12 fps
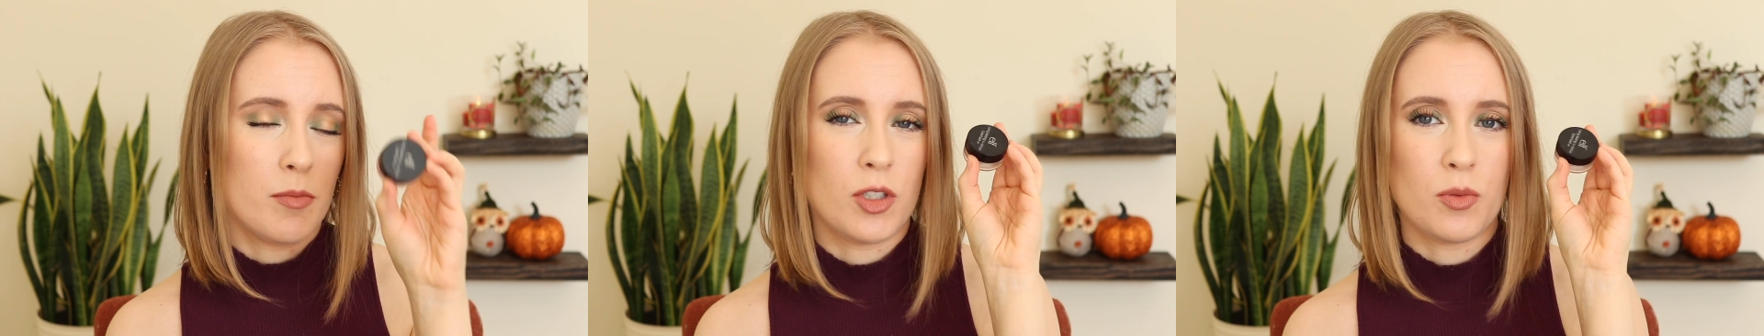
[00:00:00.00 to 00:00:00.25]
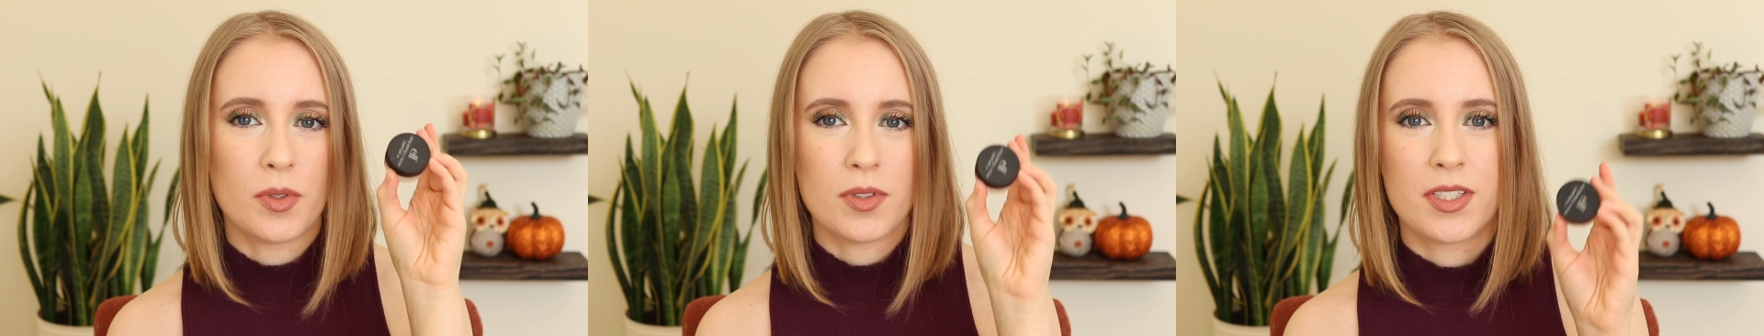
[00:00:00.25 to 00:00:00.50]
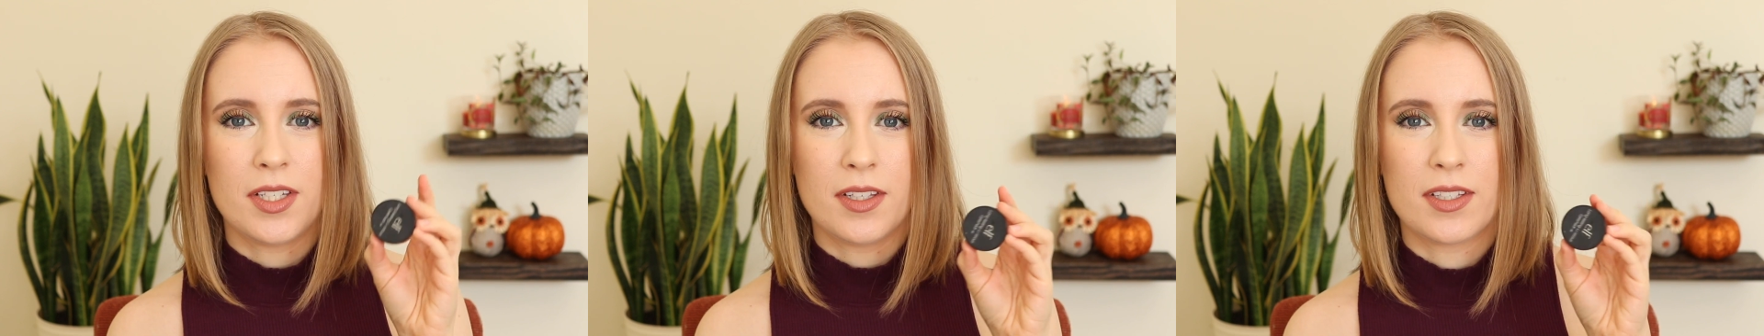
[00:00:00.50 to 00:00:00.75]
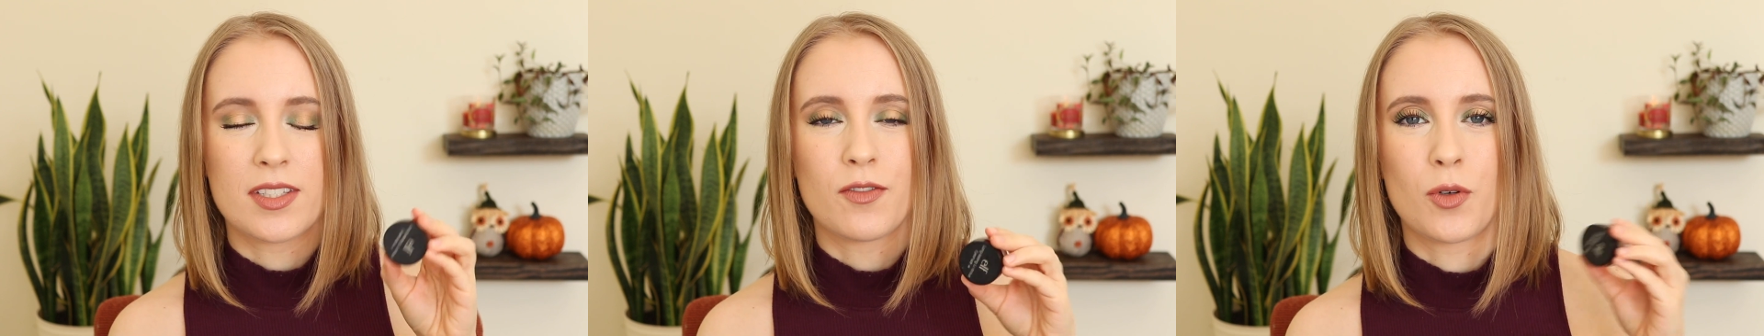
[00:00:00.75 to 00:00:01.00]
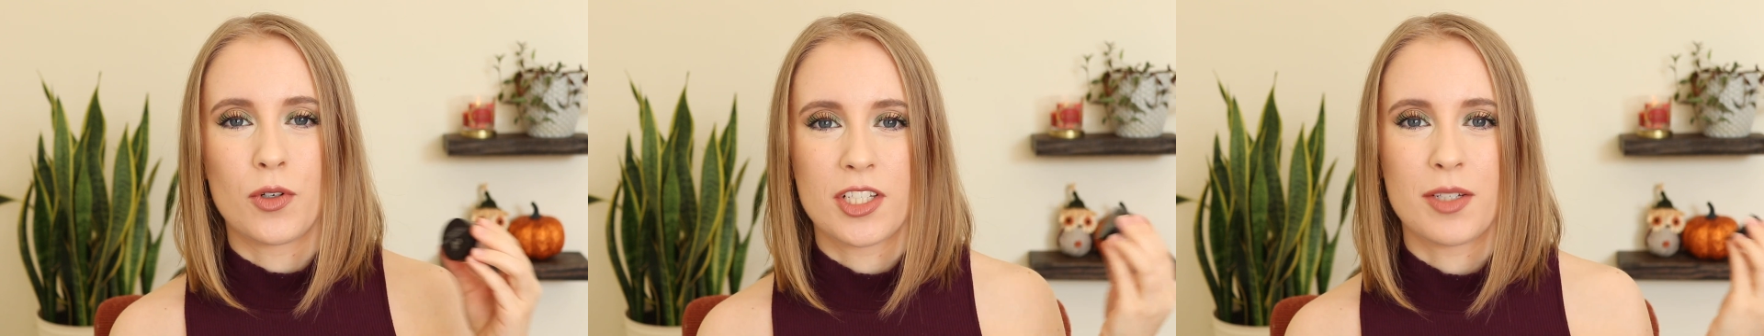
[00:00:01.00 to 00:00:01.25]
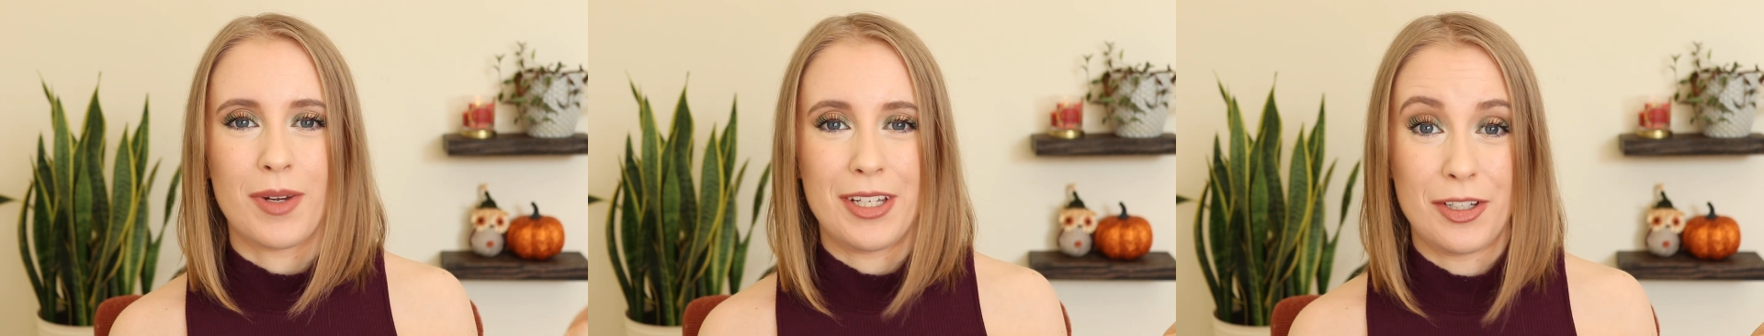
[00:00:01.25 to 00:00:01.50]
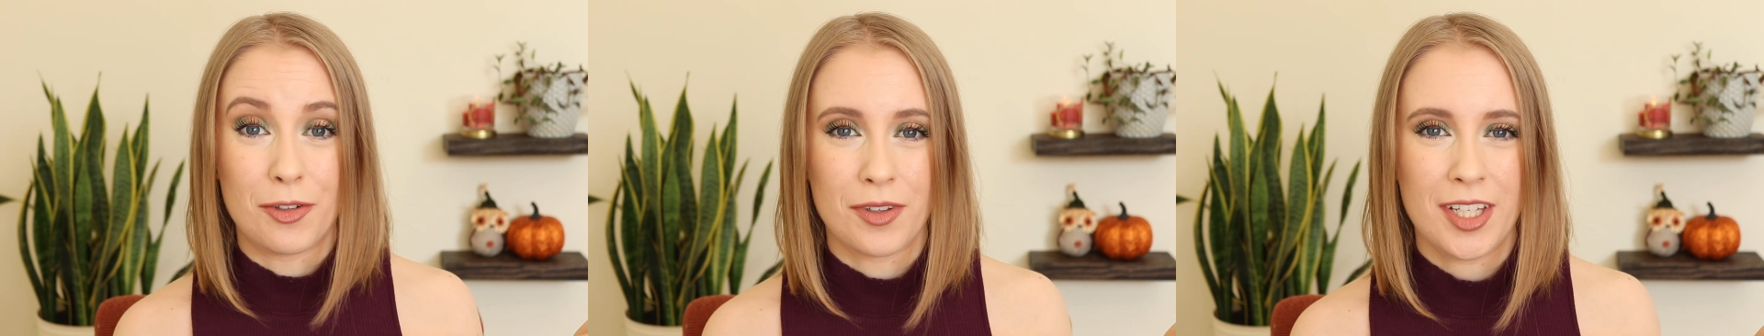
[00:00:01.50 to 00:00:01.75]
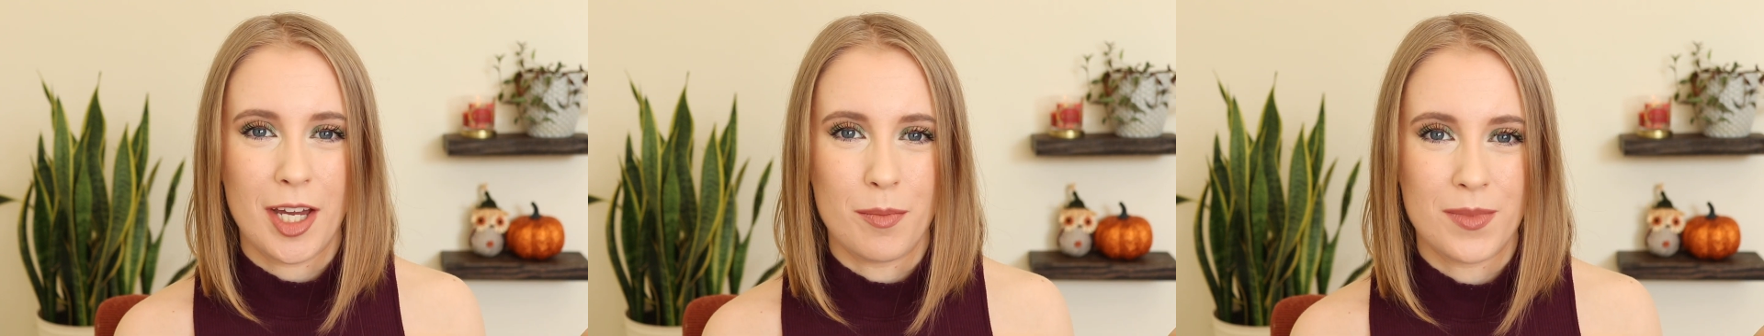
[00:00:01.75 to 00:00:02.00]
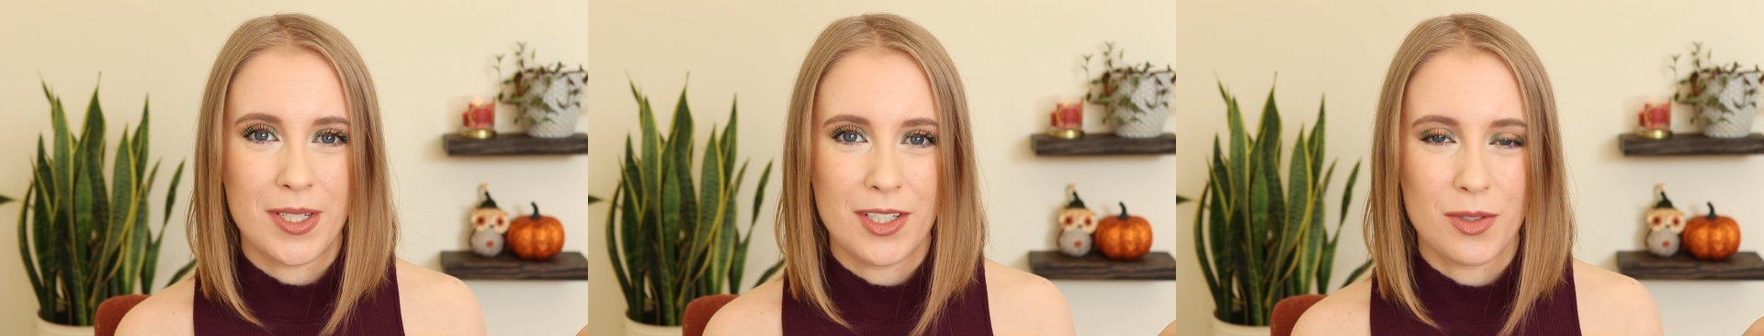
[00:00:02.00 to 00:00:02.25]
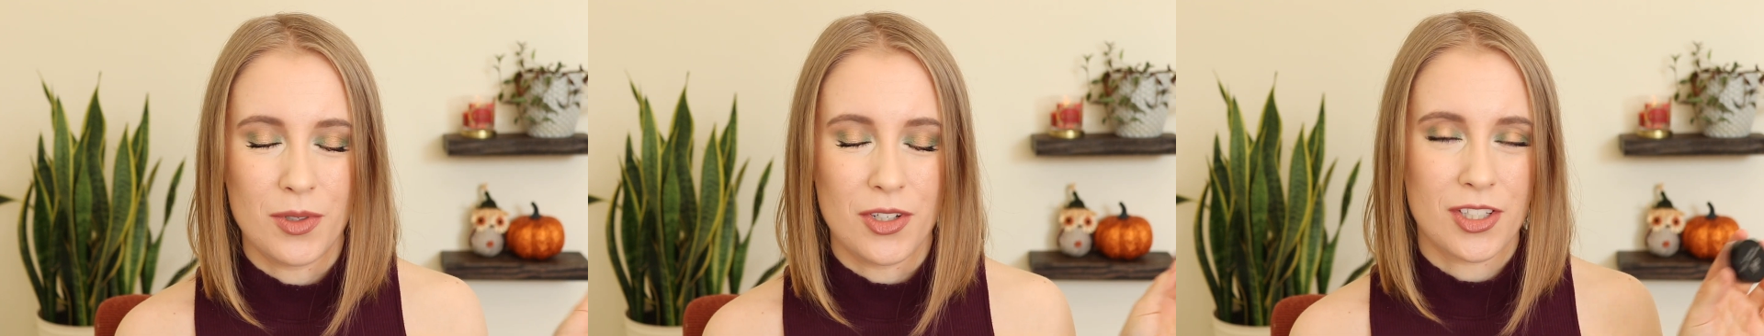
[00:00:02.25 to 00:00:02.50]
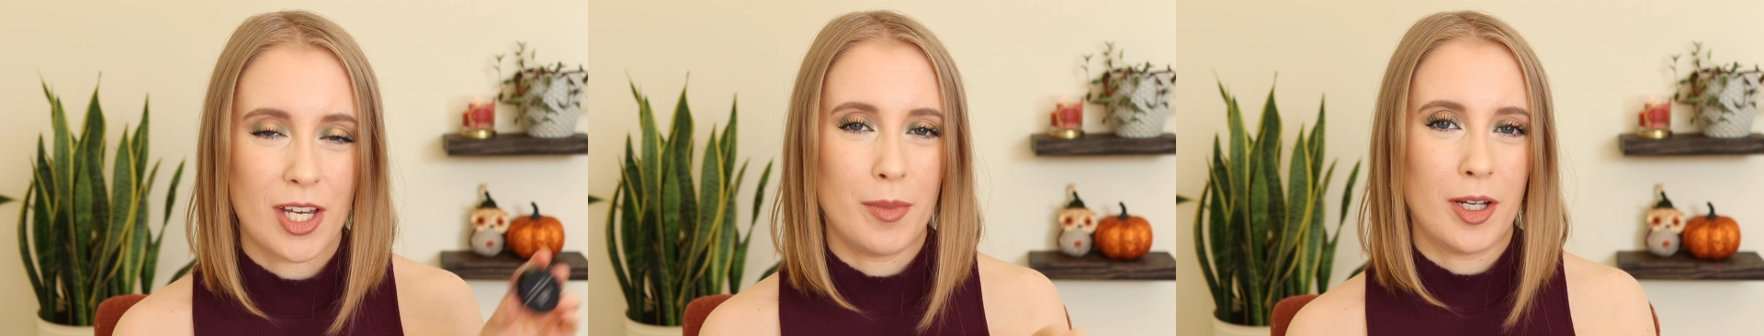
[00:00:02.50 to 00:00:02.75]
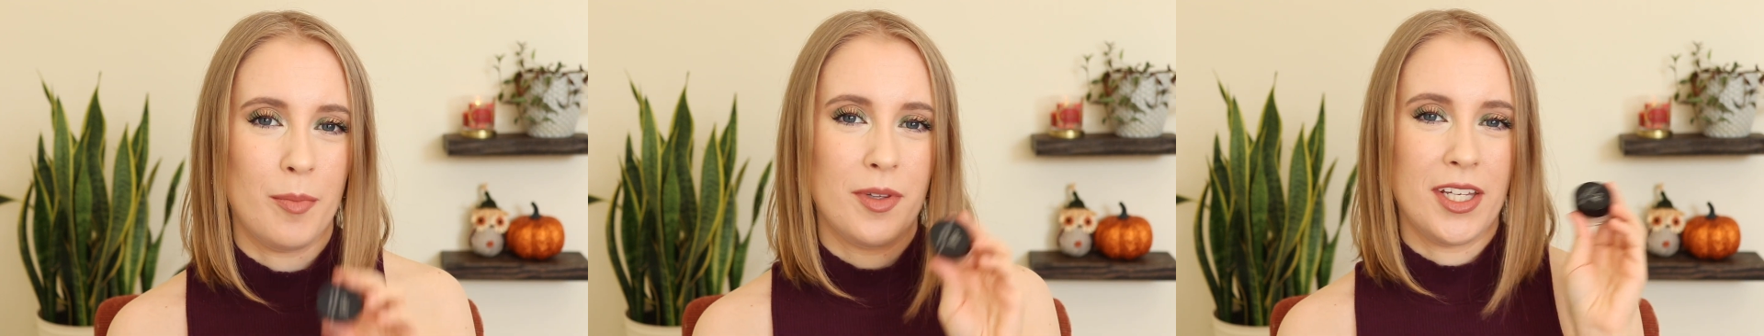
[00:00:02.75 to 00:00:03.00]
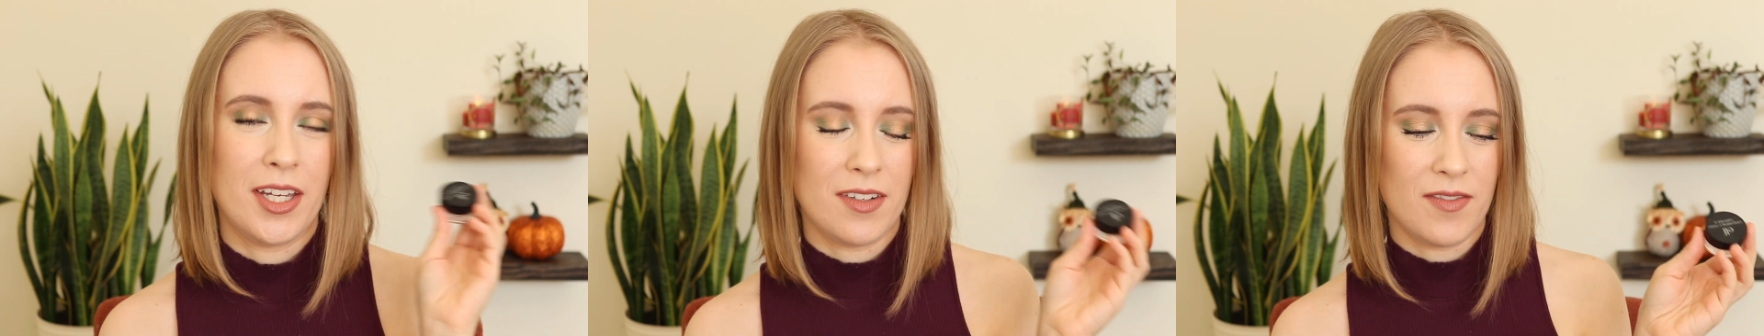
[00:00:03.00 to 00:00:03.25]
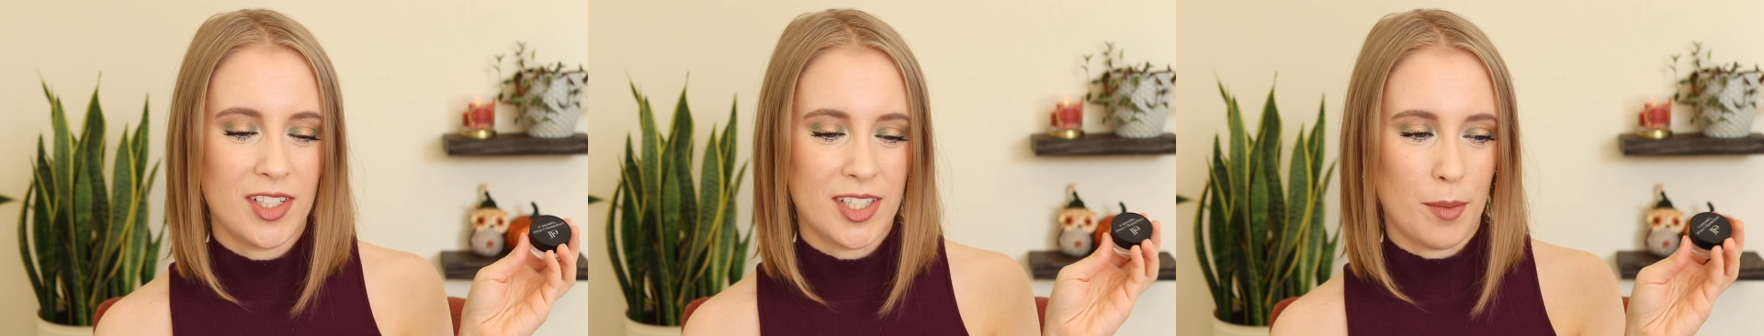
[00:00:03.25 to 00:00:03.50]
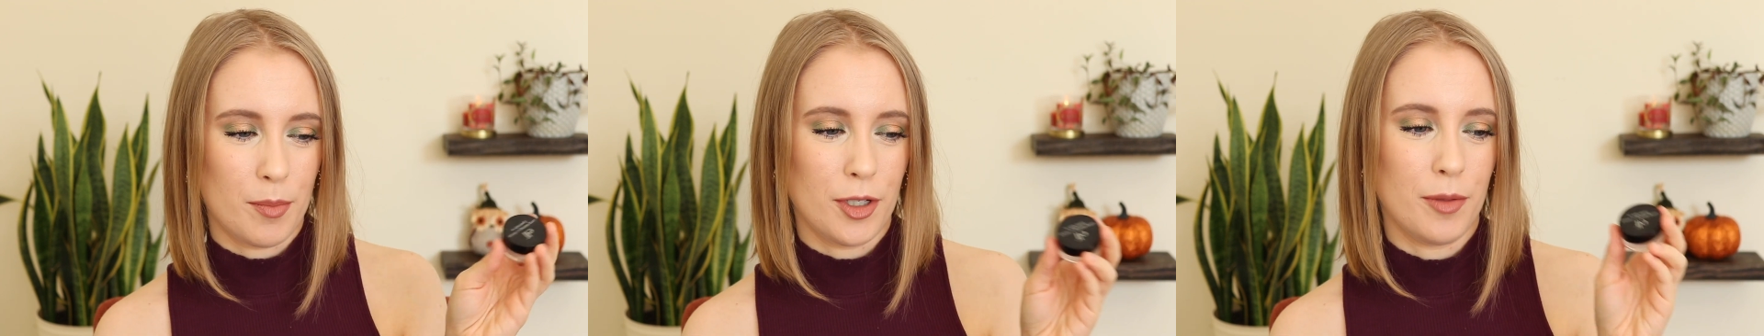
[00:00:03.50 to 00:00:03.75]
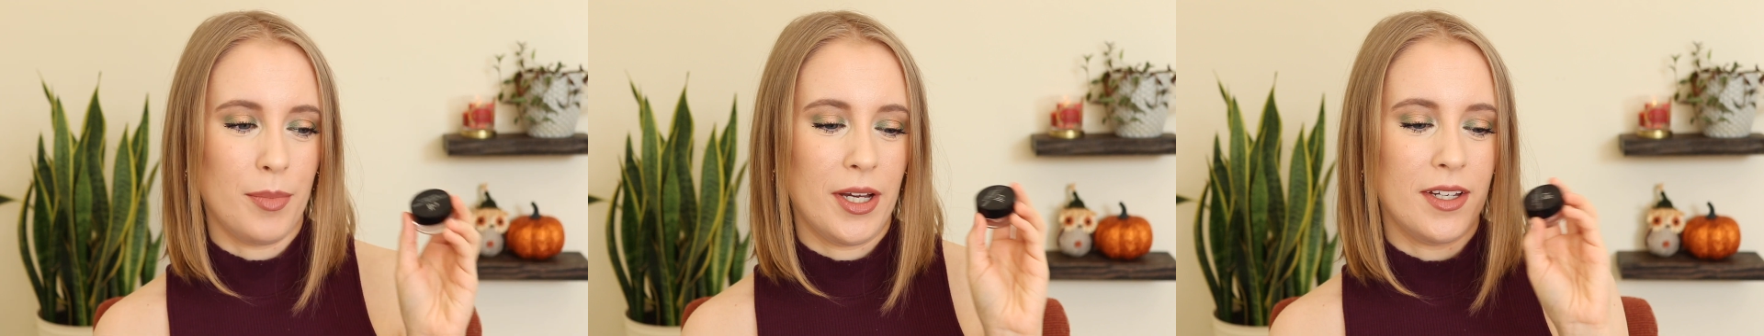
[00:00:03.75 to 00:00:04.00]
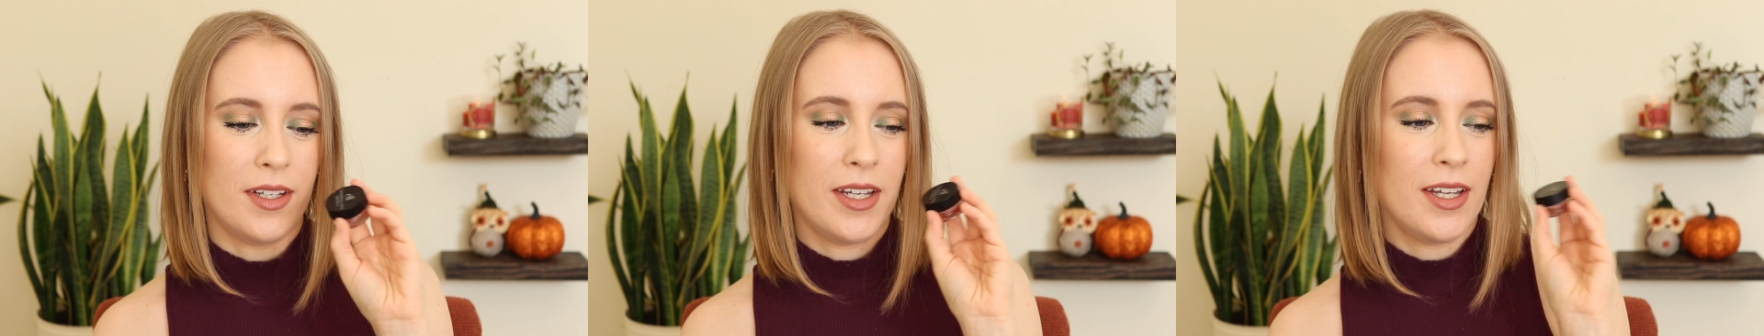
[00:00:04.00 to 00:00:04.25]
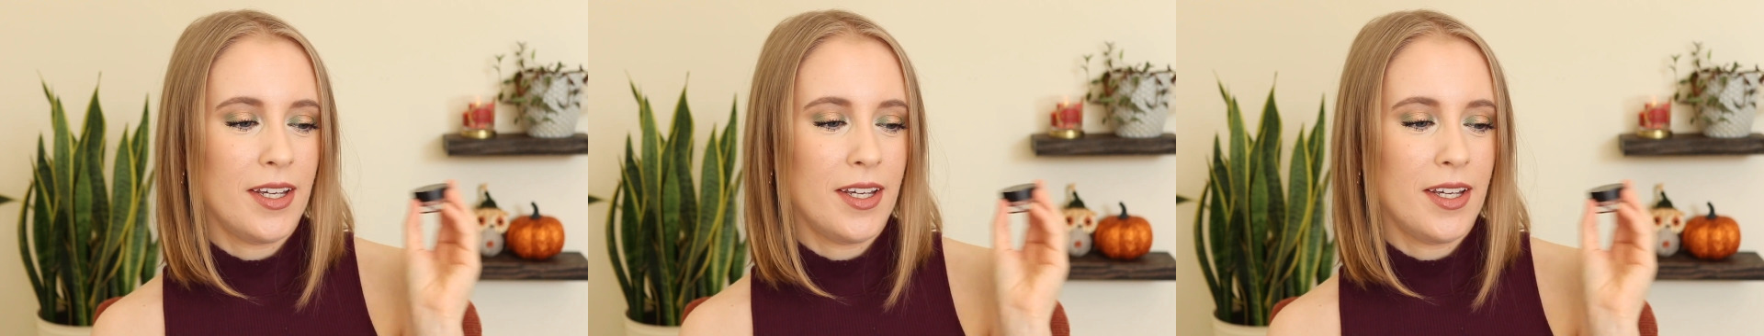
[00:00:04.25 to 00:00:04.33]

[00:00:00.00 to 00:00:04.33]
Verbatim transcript: You will see this, of course, in my yearly empties, which is coming up at the end of December, but